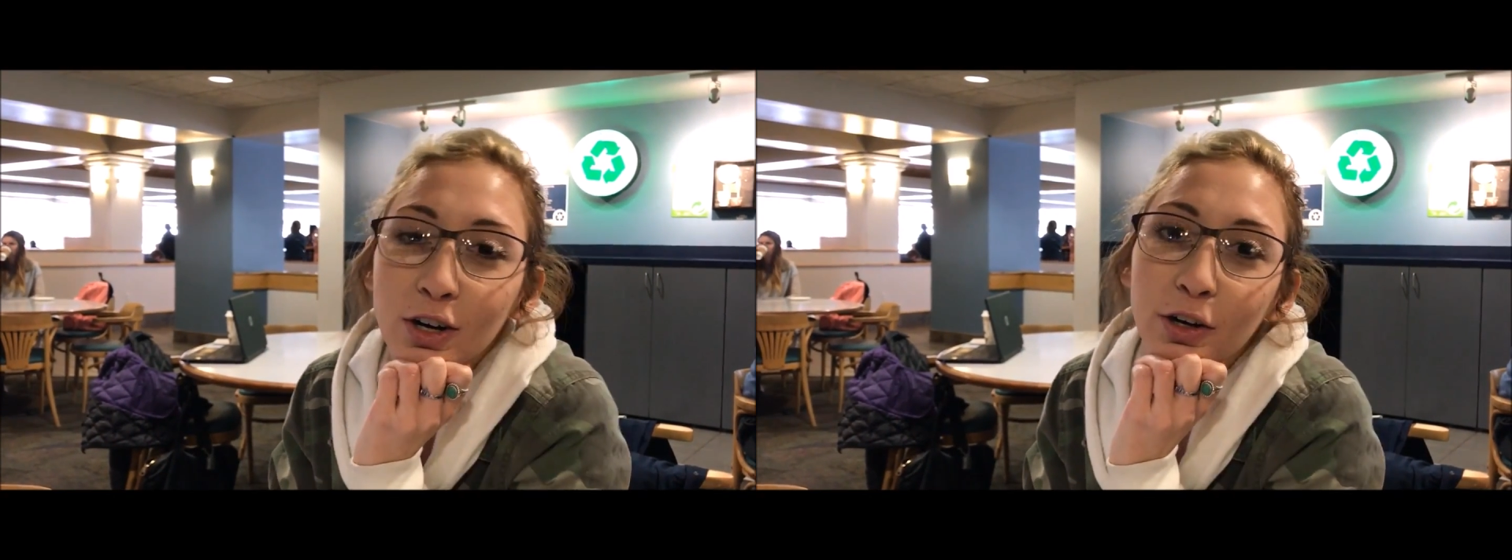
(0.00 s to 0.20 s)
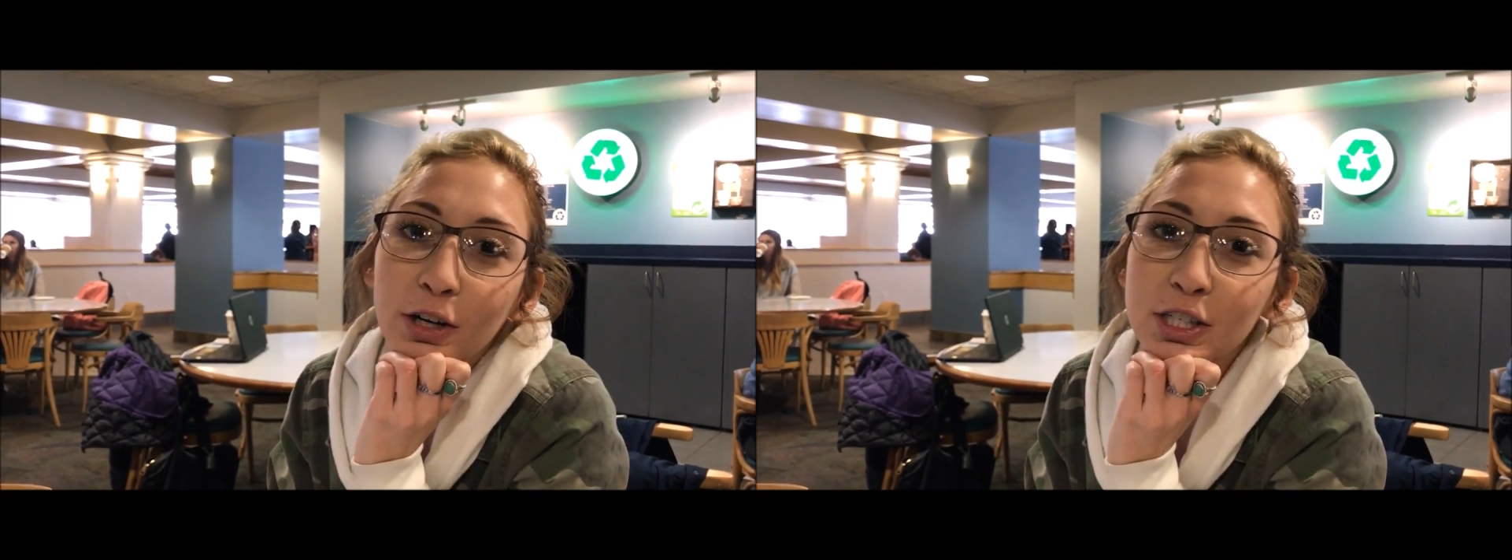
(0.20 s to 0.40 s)

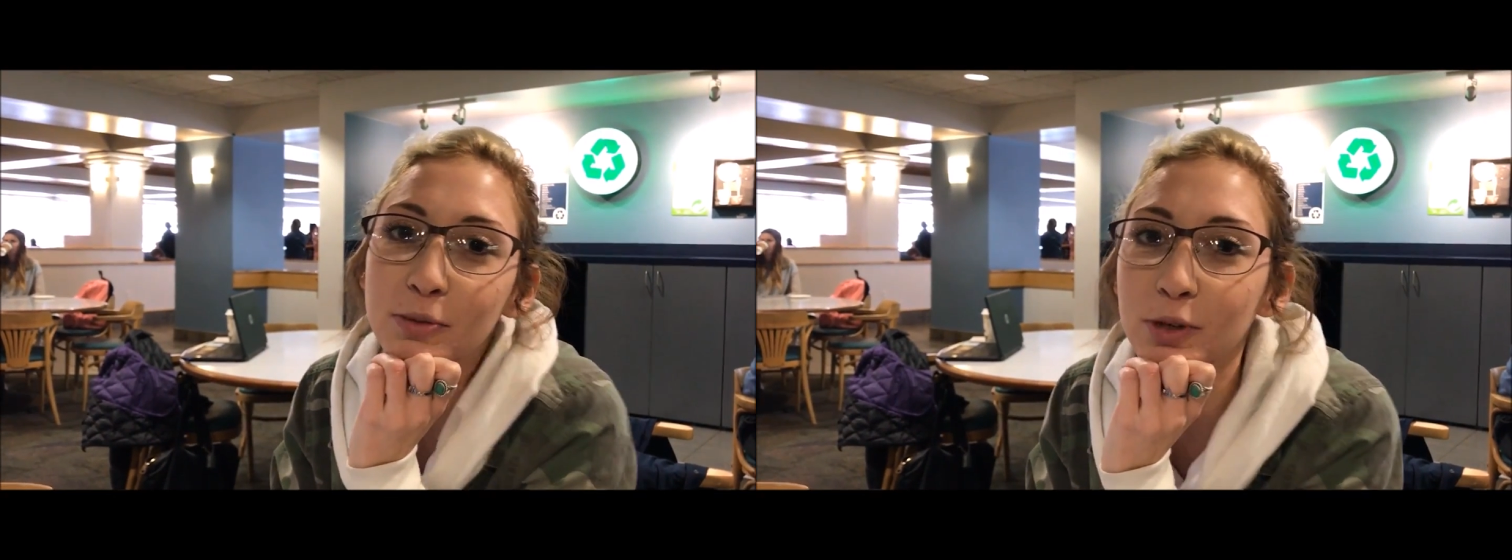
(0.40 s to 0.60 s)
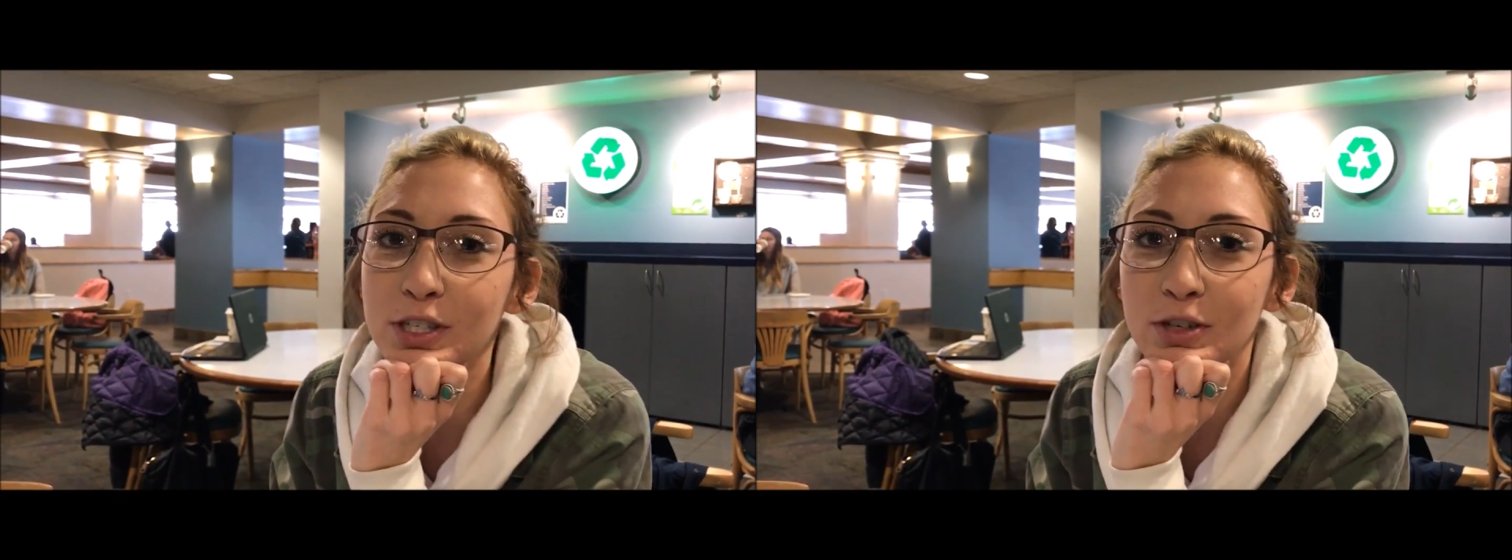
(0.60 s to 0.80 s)
are no
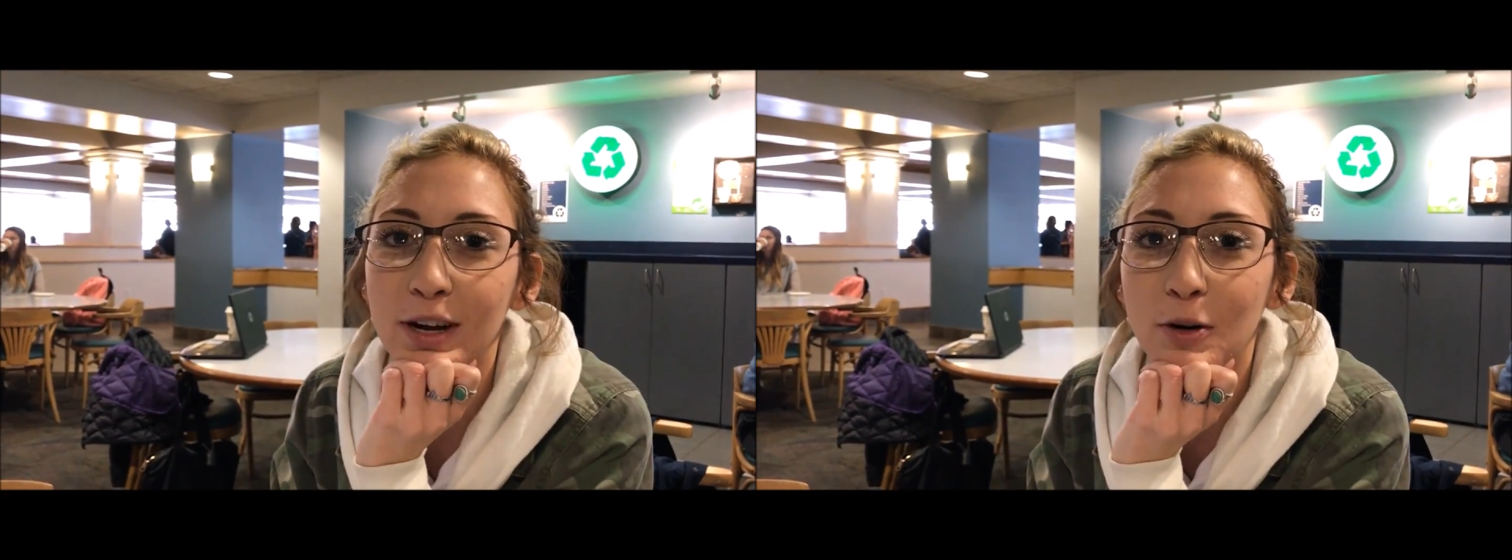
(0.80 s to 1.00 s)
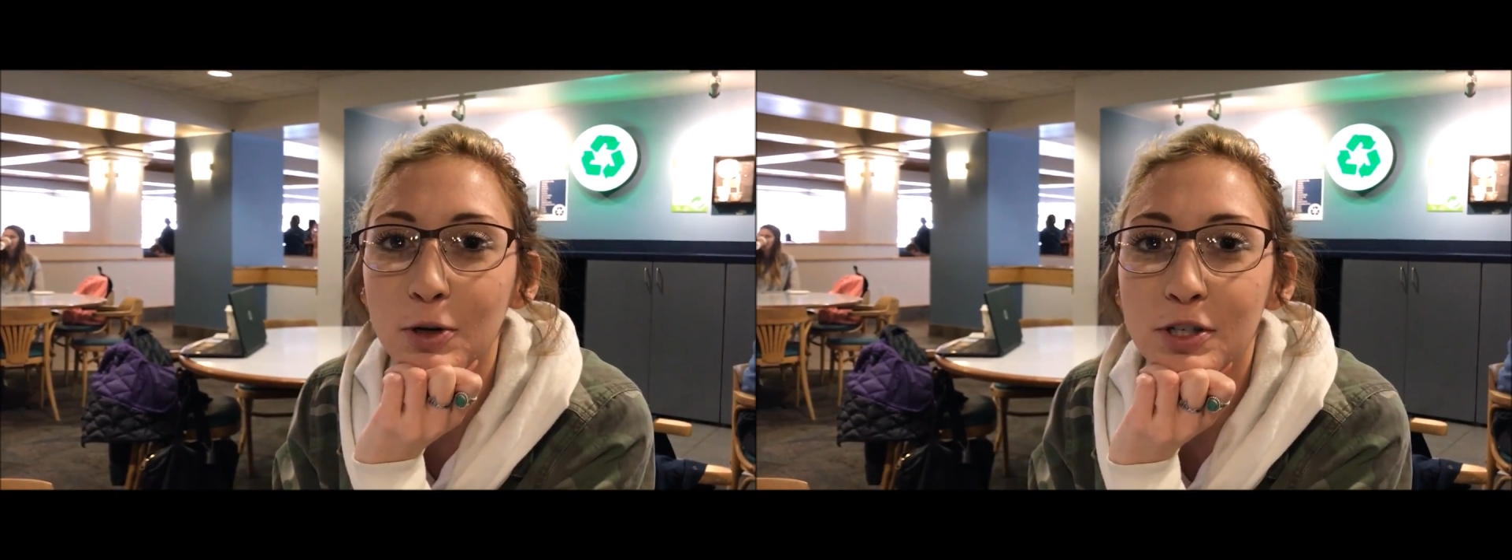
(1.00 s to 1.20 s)
country boys
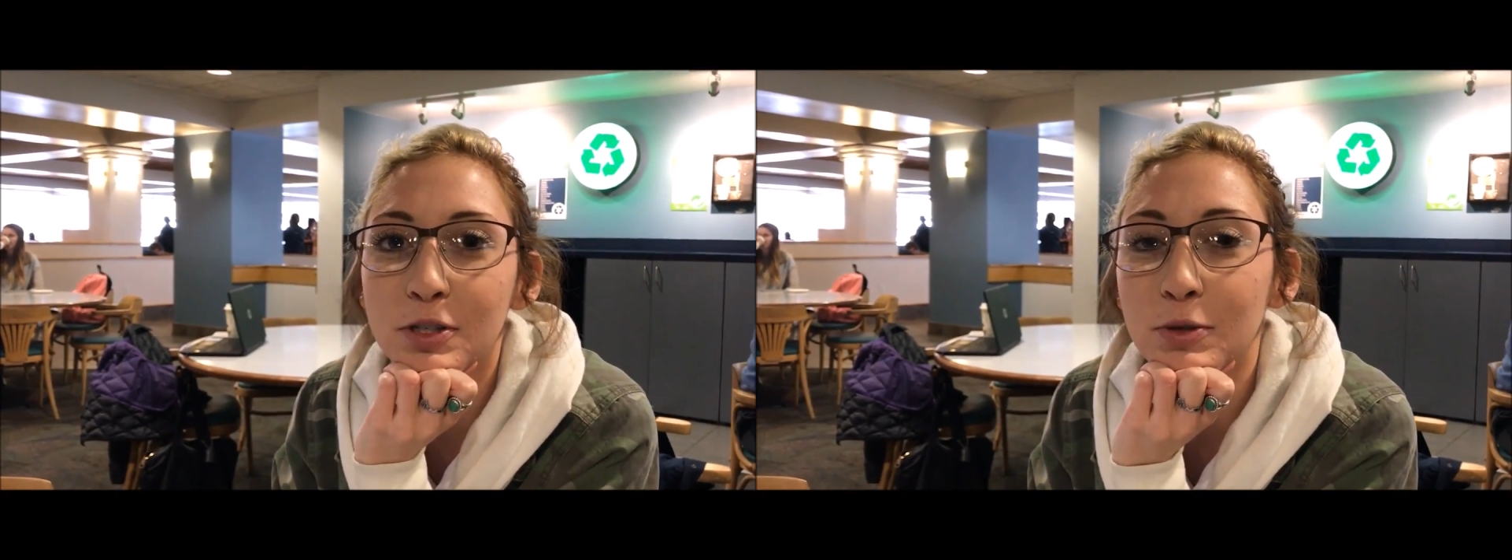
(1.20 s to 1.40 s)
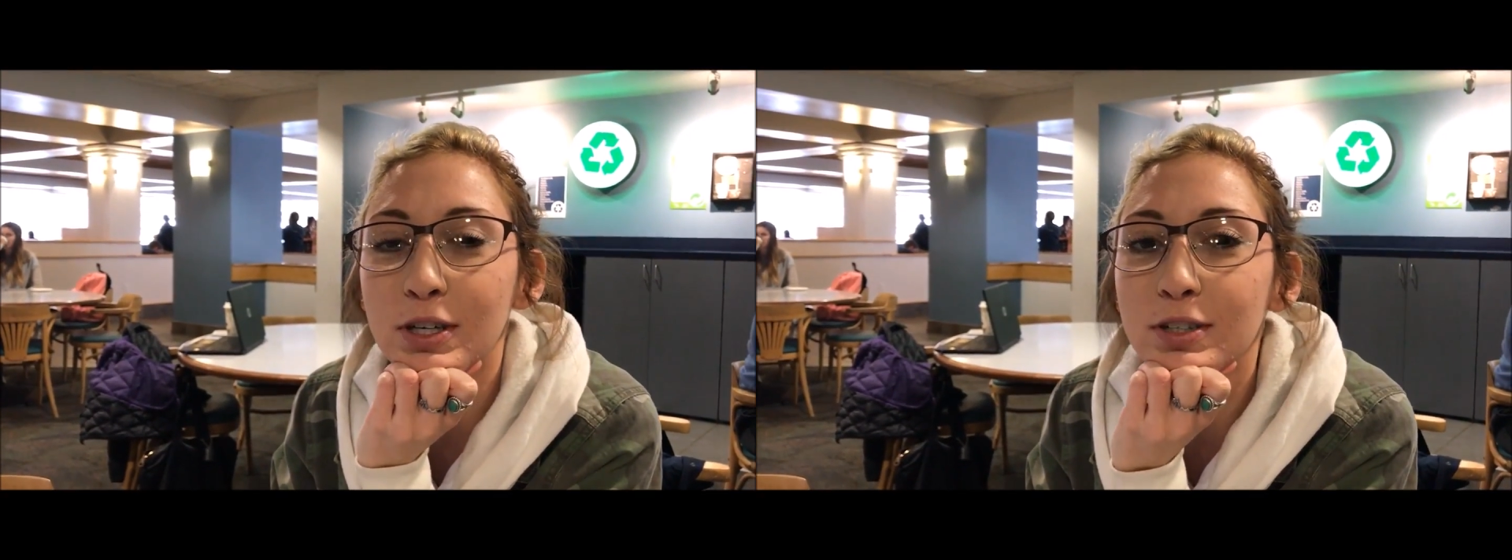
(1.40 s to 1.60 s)
to ride
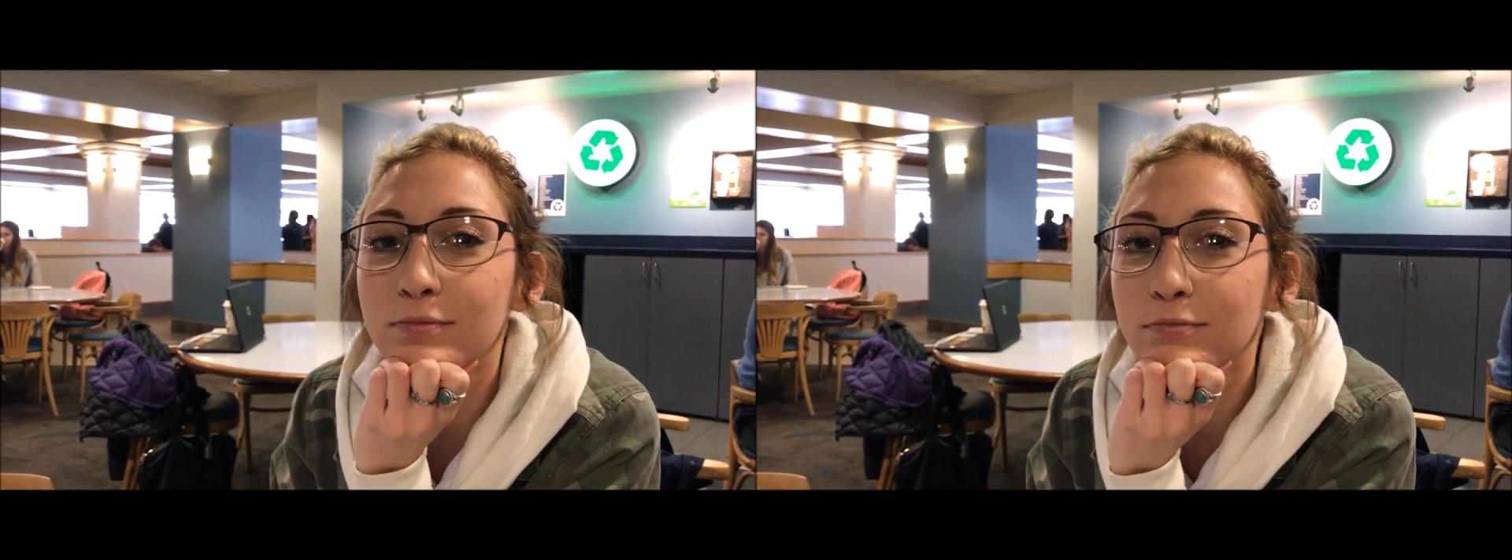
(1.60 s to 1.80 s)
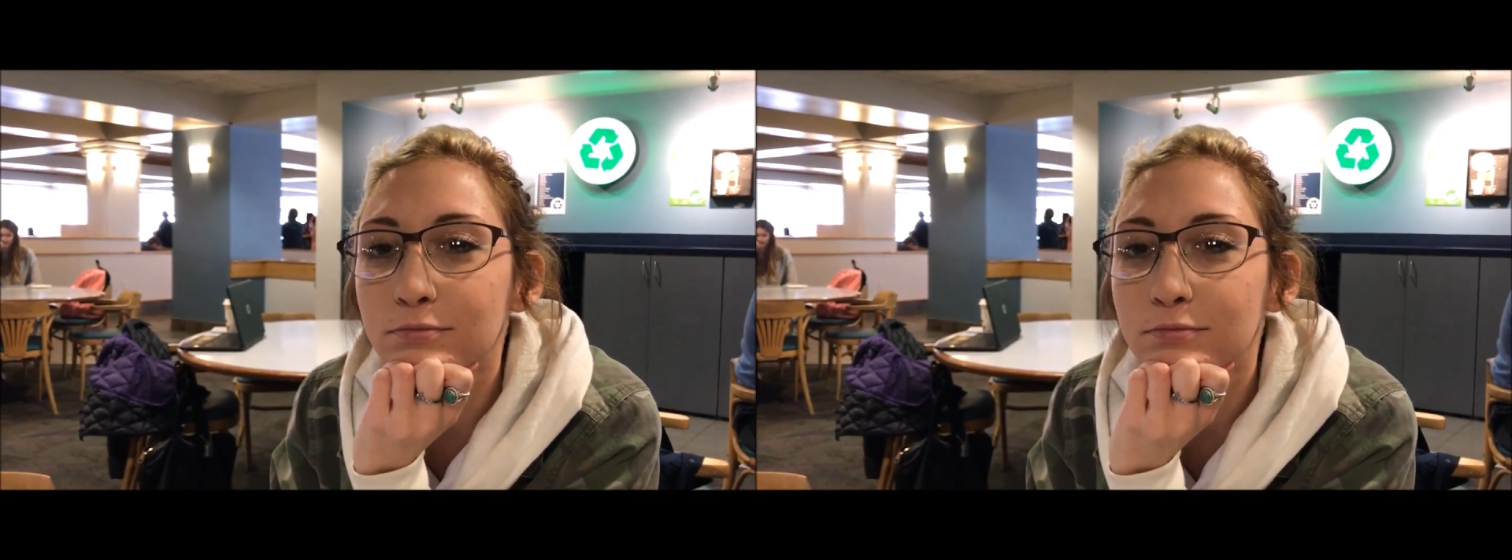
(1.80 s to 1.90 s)
horses with.